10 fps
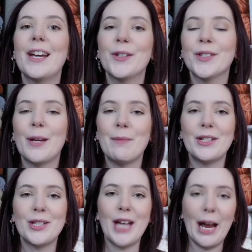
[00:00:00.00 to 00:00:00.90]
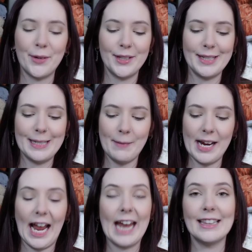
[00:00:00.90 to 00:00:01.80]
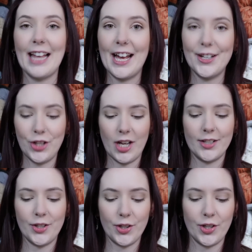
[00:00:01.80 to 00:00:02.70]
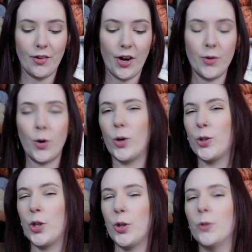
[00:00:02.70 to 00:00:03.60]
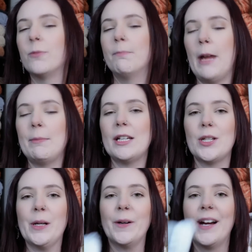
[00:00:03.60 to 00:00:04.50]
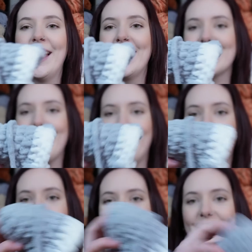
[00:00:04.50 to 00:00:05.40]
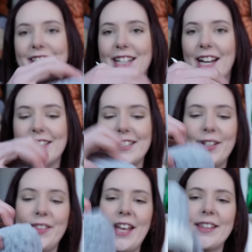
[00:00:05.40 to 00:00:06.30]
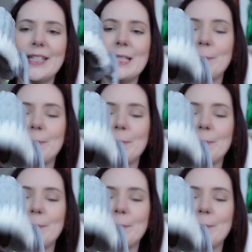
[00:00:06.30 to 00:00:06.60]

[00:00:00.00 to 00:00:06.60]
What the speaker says: I also mentioned, I wanted to make a larger Totoro, or 2, maybe 2. So I got started on that this